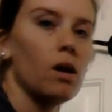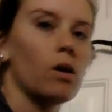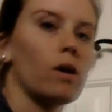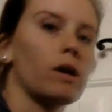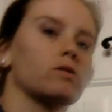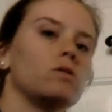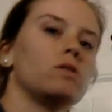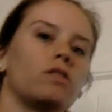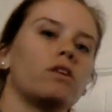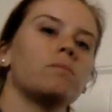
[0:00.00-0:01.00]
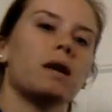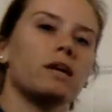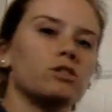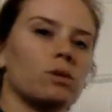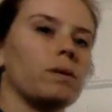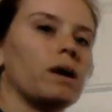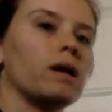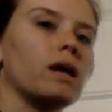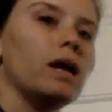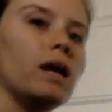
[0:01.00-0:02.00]
Okay, so nothing major,
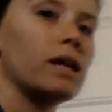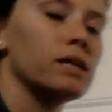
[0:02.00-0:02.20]
but it